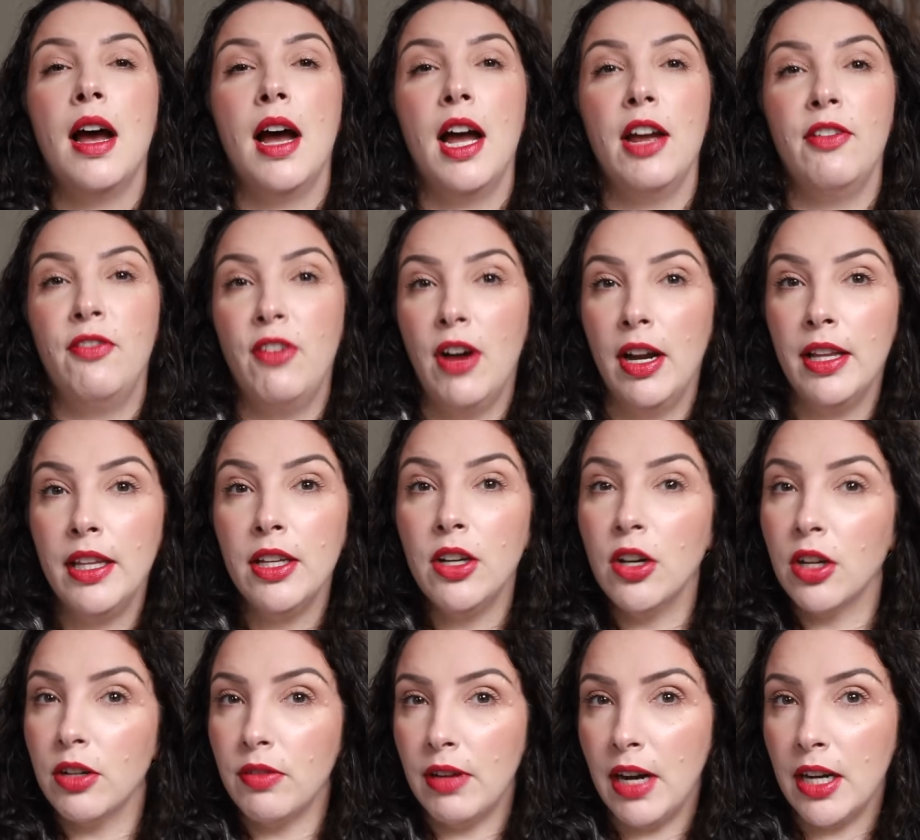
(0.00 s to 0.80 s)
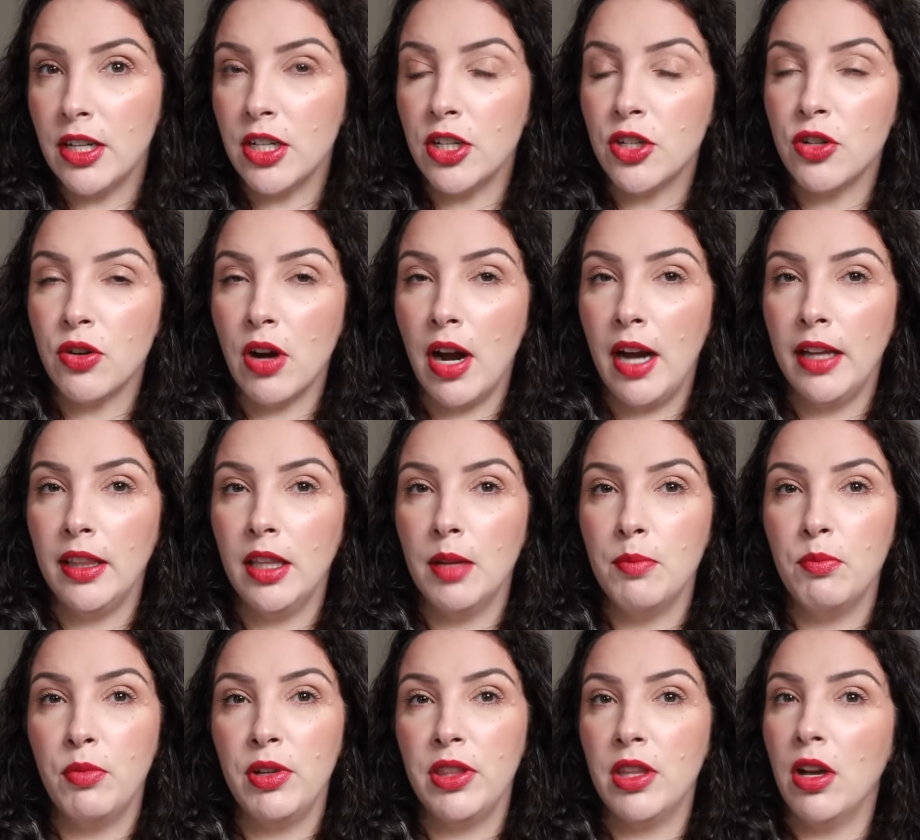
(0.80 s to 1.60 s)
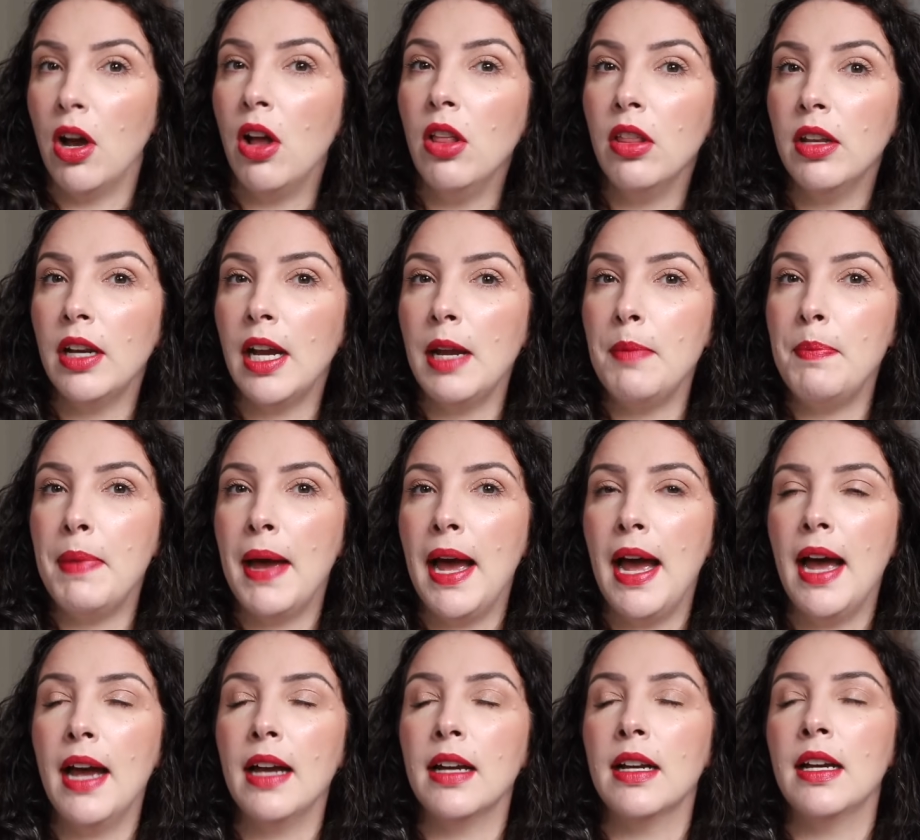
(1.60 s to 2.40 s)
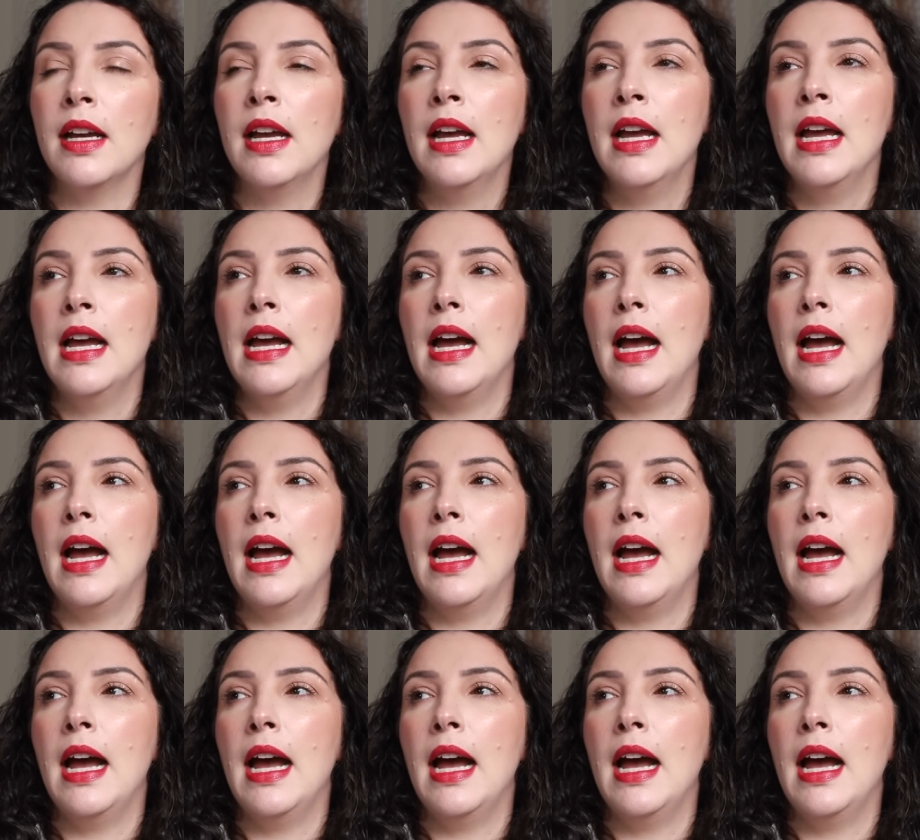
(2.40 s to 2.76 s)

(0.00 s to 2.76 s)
I finally got around to trying them with the holiday pack.